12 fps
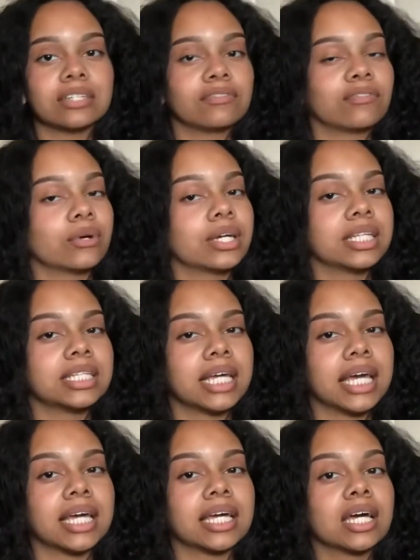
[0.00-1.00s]
a 4th
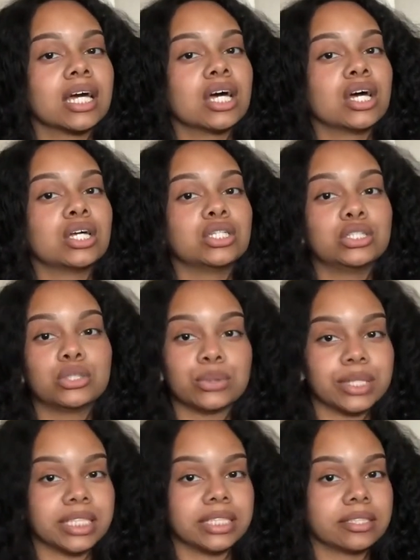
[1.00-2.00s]
day, do
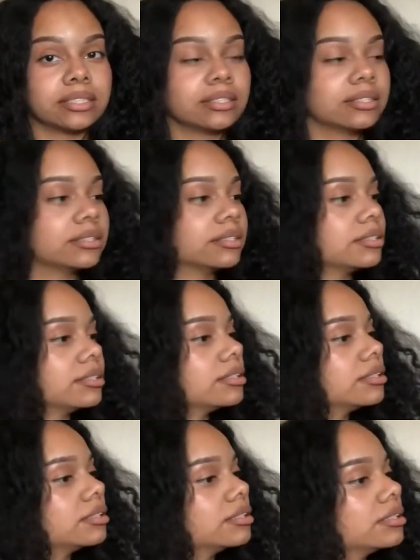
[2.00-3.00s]
it.
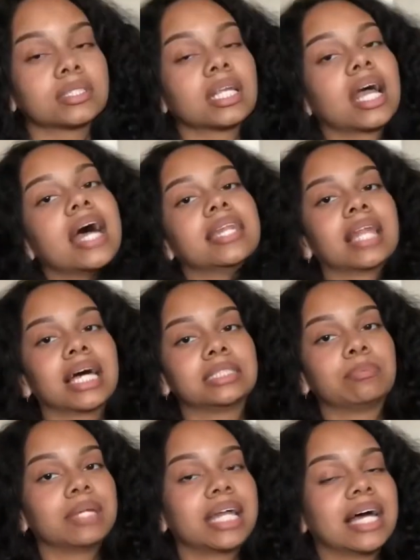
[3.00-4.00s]
And last
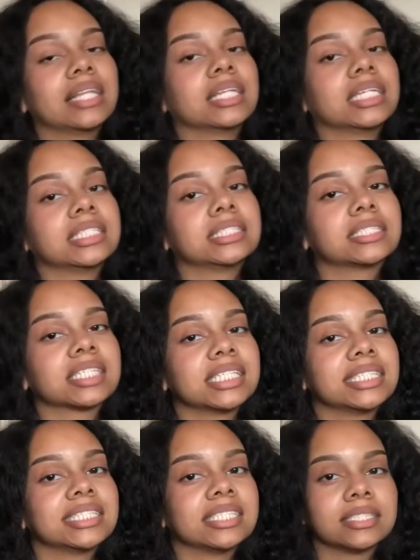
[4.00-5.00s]
but not least,
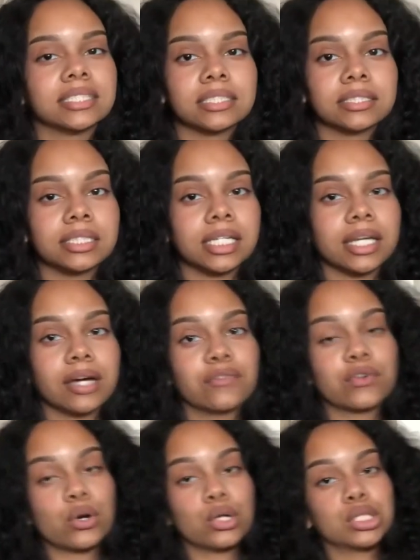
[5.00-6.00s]
consistency.
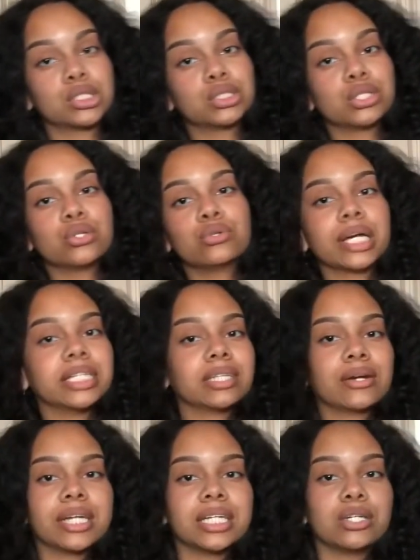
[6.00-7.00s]
Of course, you guys
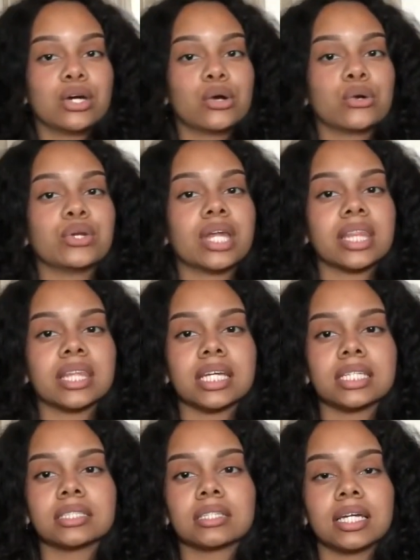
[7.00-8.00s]
already know, nothing
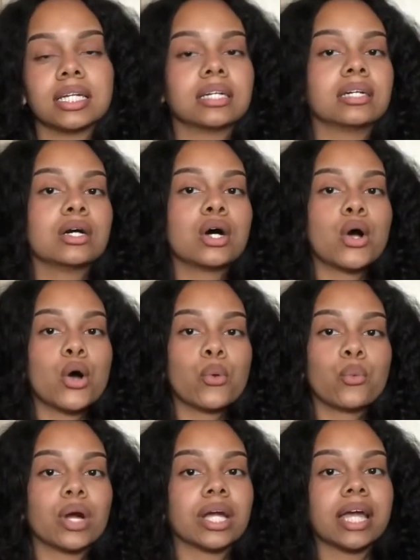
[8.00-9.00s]
is gonna
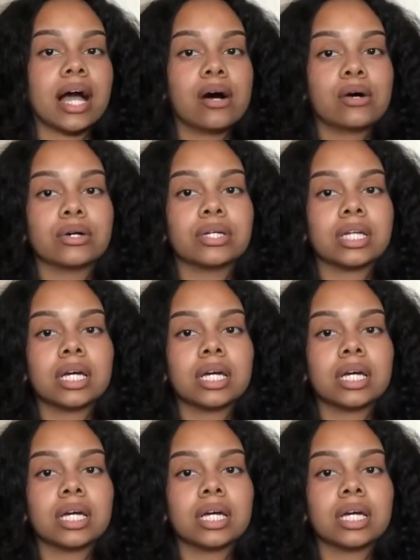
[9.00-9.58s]
work out